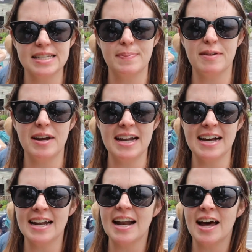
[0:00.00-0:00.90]
It's been
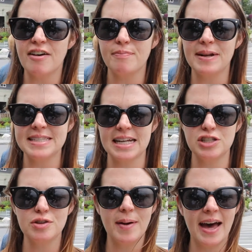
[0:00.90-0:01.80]
raining on and off, but it's
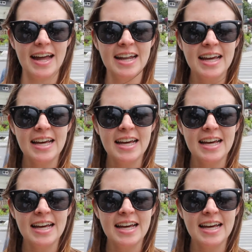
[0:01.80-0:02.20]
not too bad.